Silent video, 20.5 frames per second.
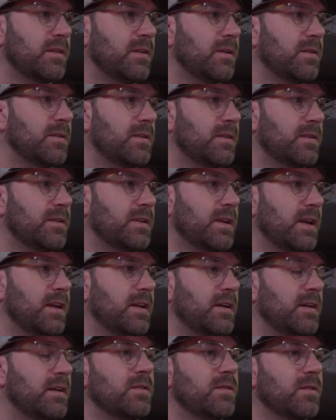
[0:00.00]
go to your
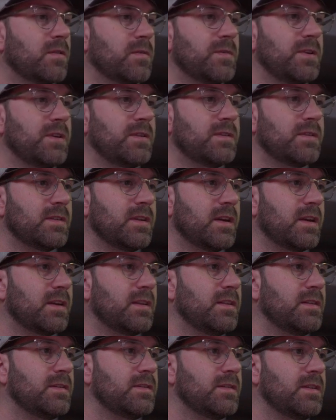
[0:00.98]
data. Normally you'd
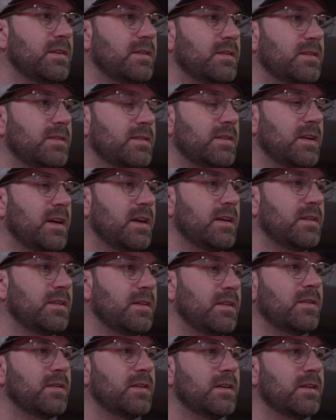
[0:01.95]
select this. Instead,
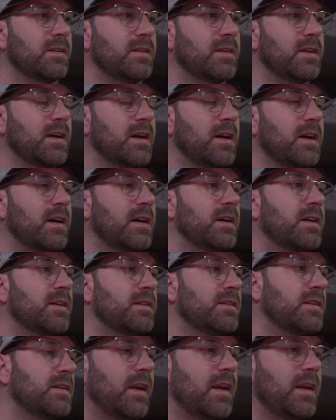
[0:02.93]
you can click
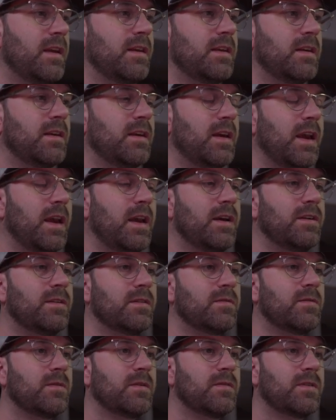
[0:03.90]
on a header
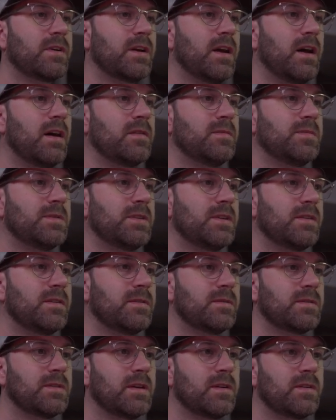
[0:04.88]
of one of your columns, and
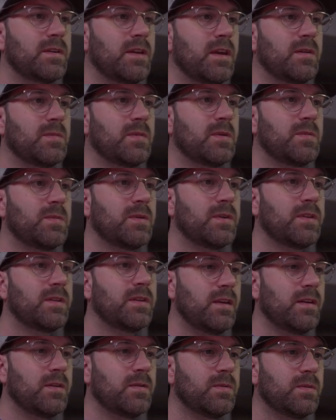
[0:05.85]
notice how it came up
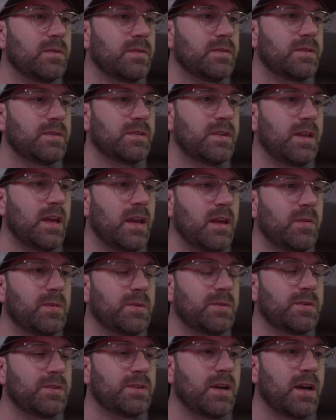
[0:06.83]
with equals,
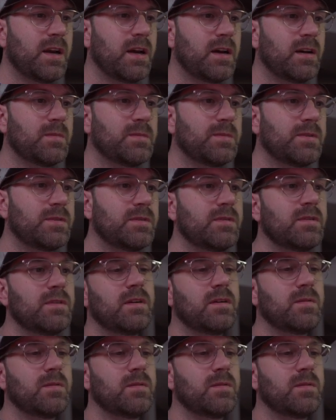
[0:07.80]
table jobs,